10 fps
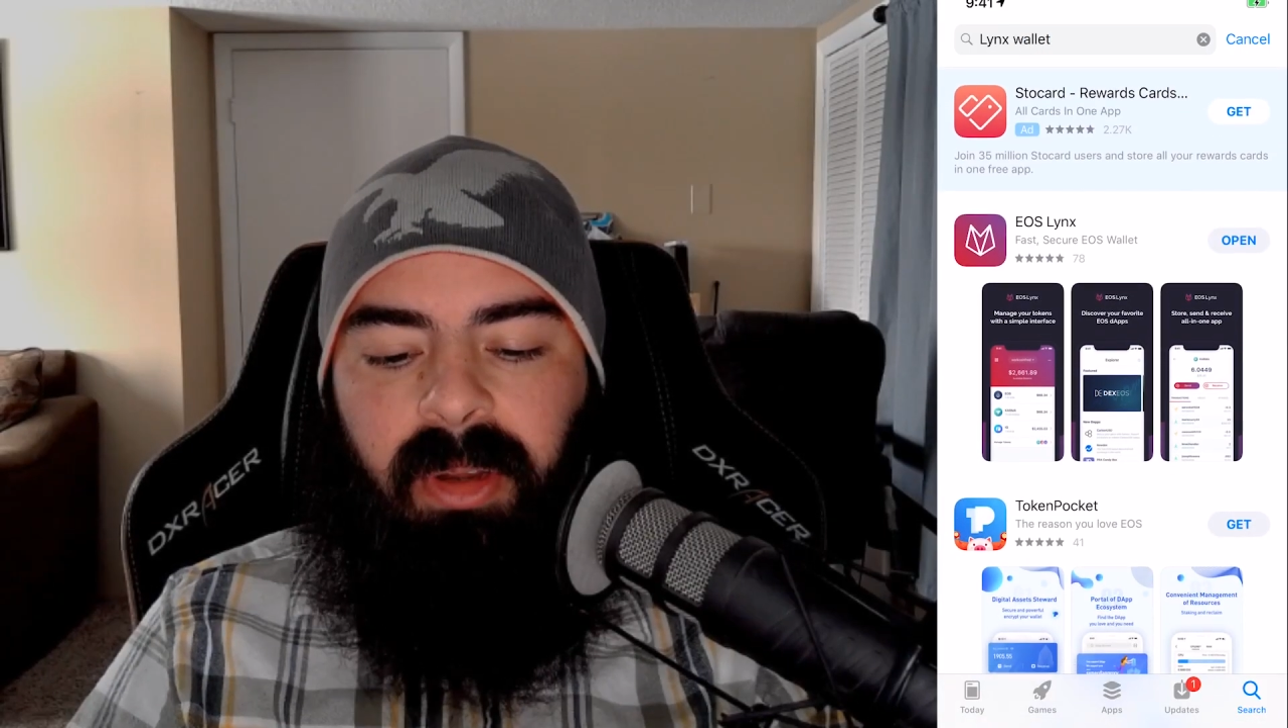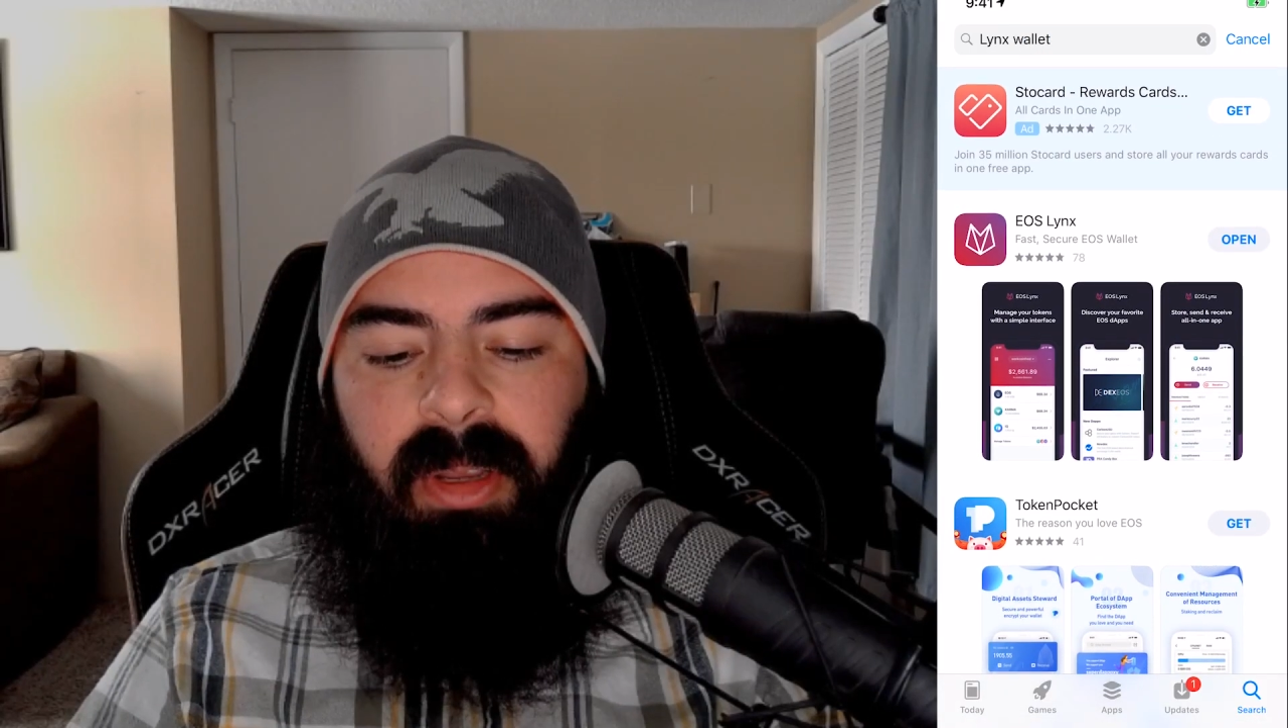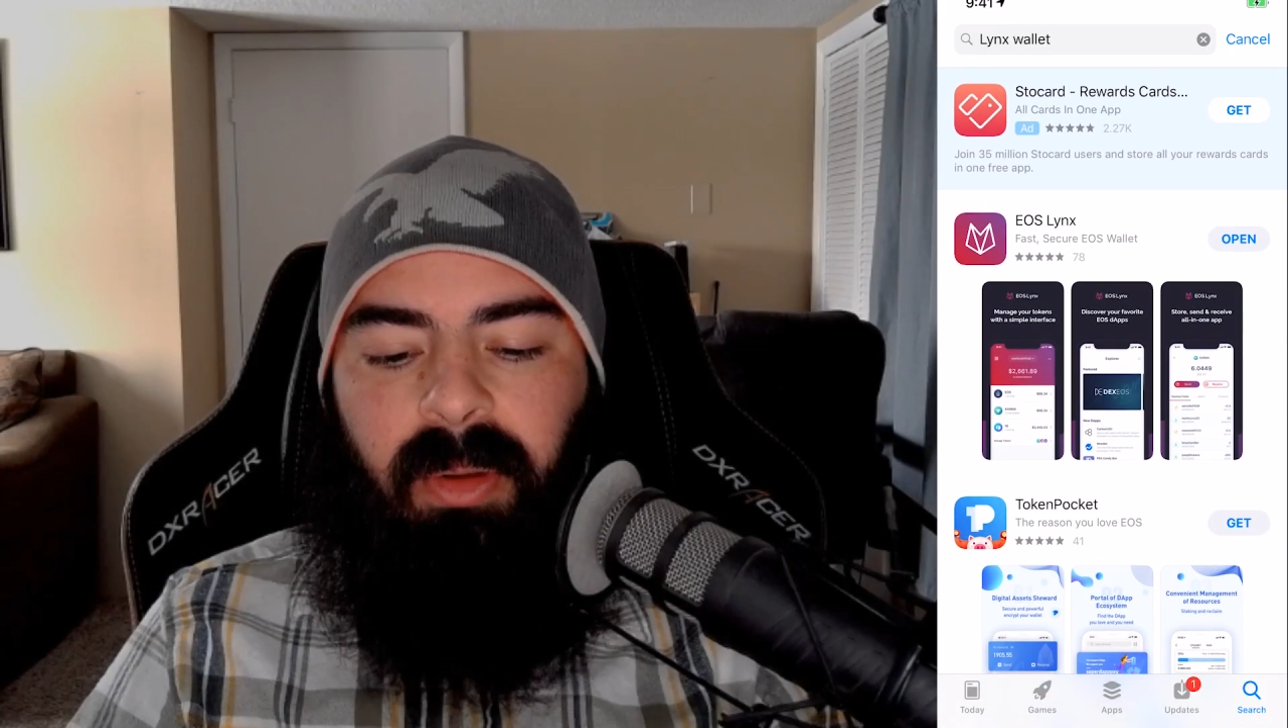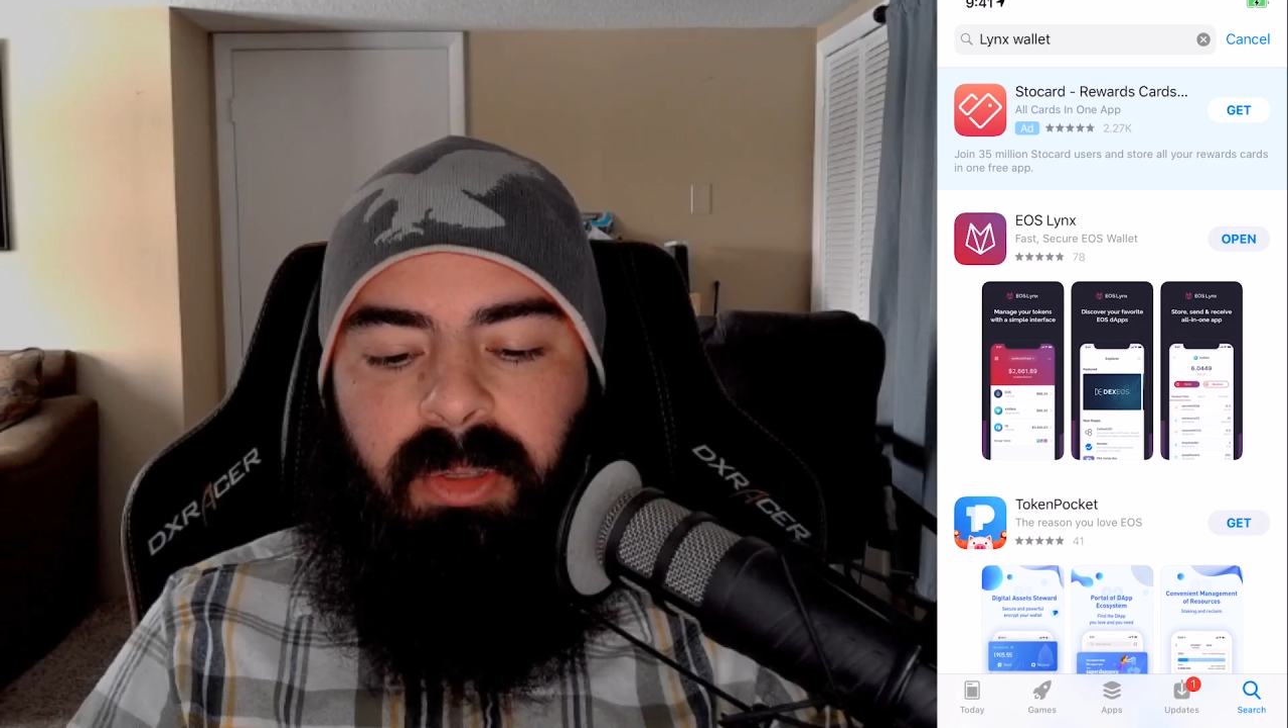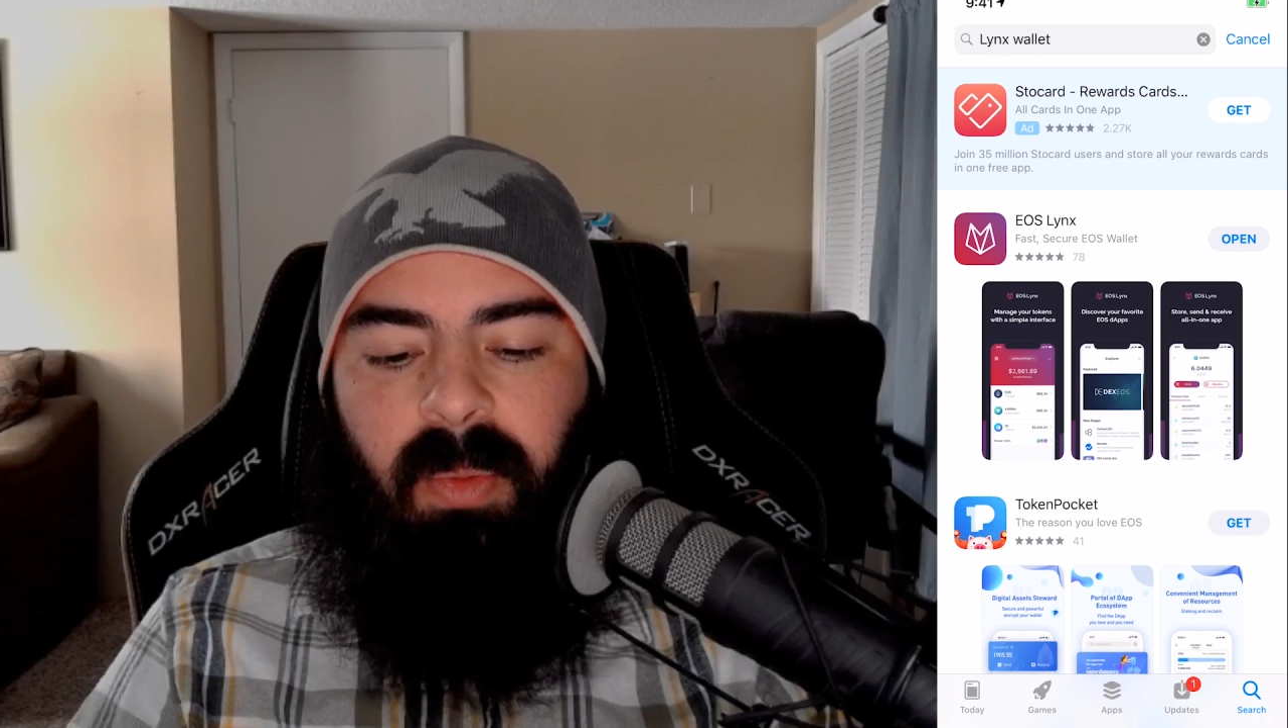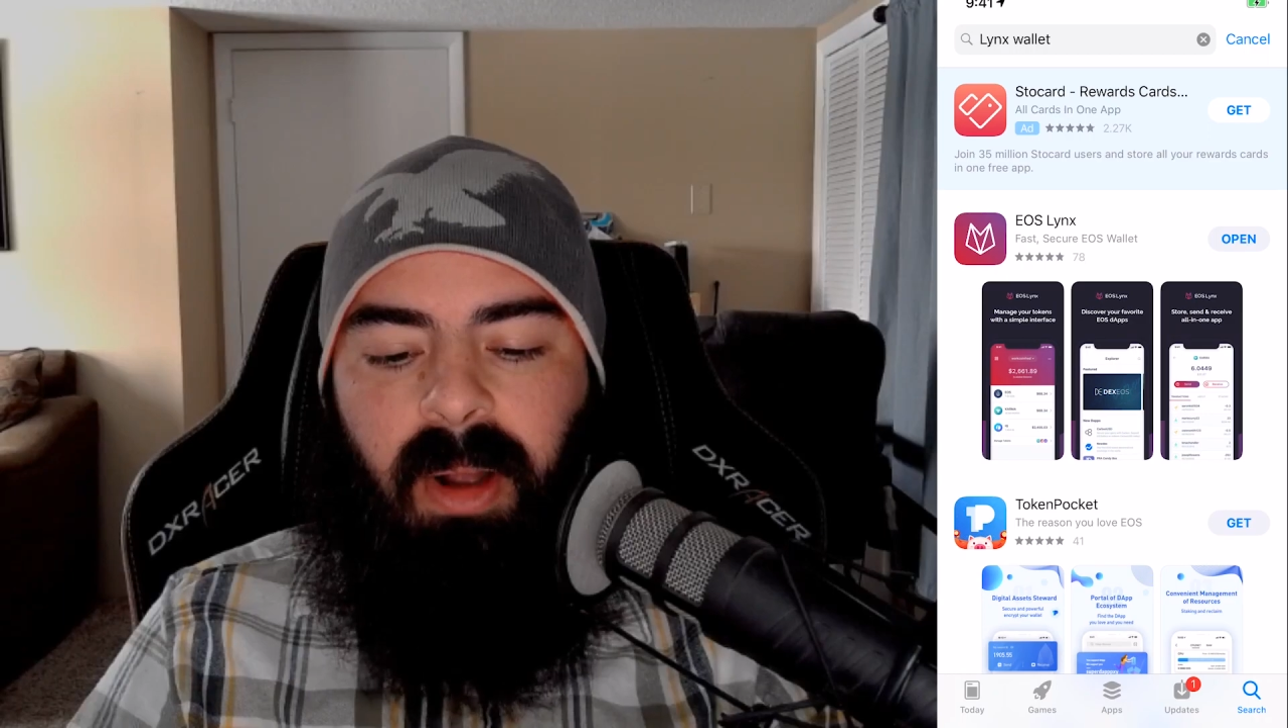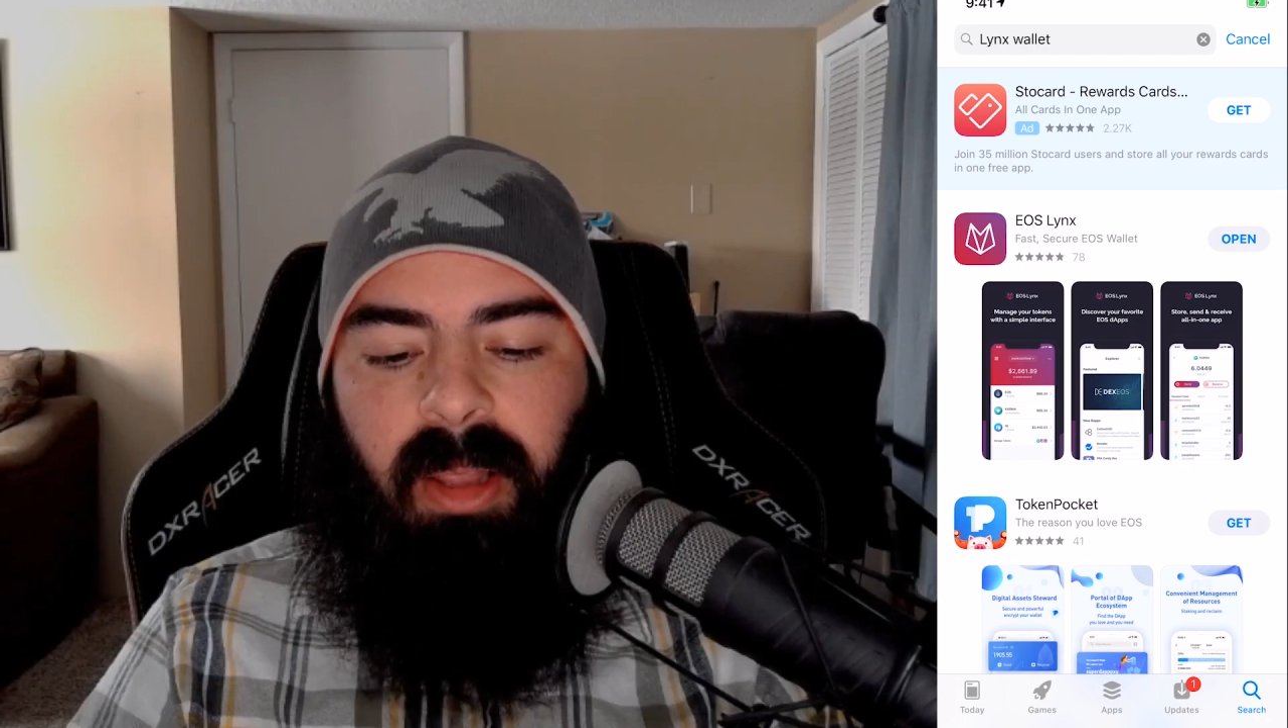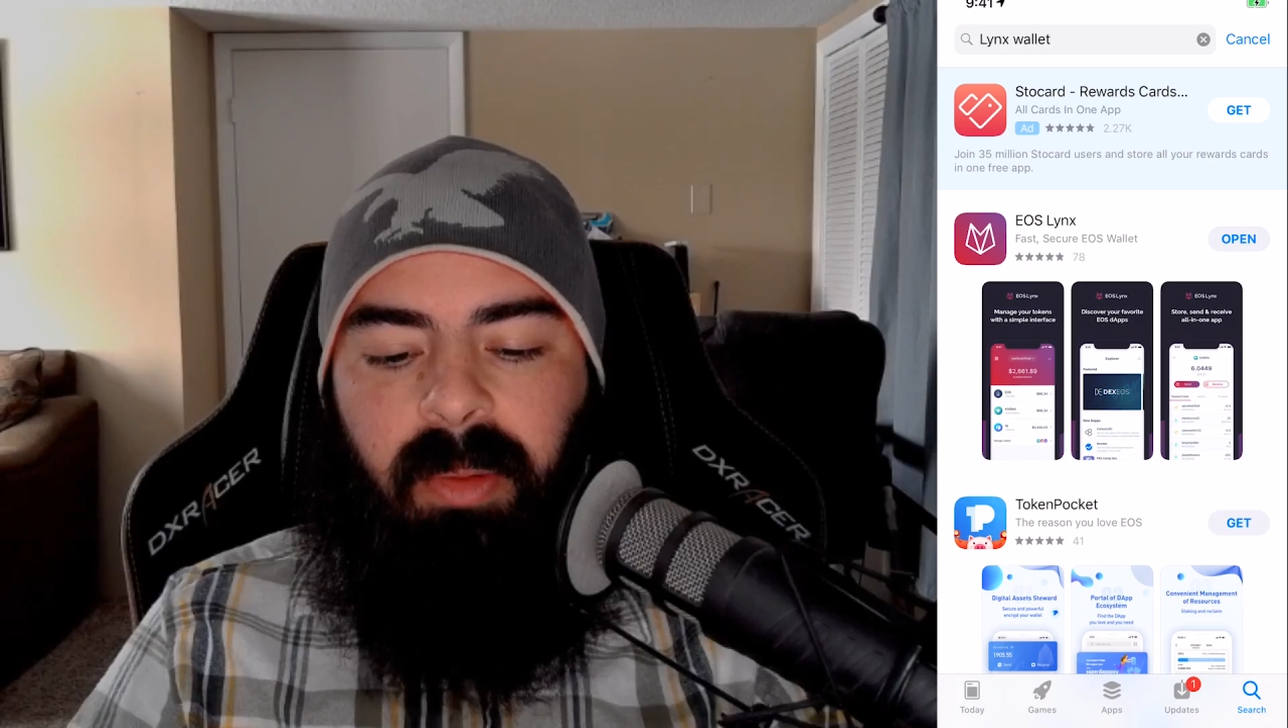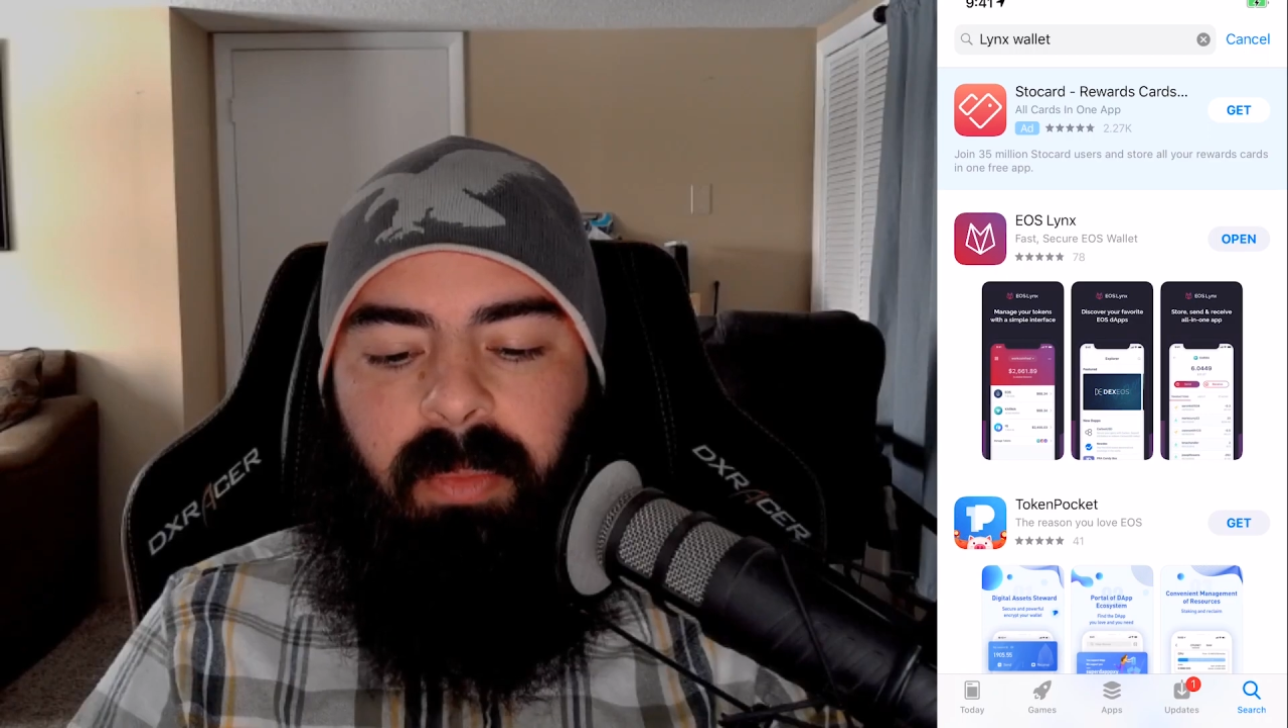EOS wallet